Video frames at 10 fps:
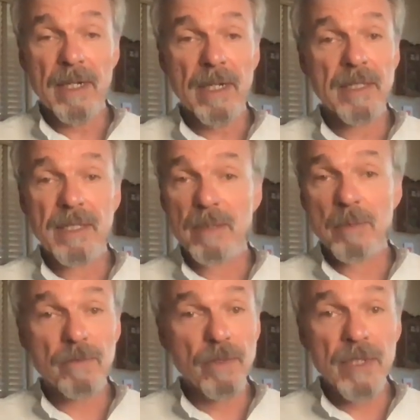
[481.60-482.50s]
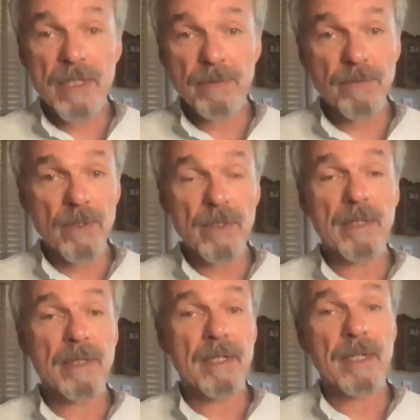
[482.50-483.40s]
it's going to be very different
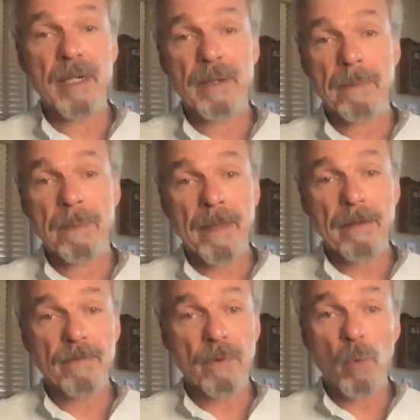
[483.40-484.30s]
from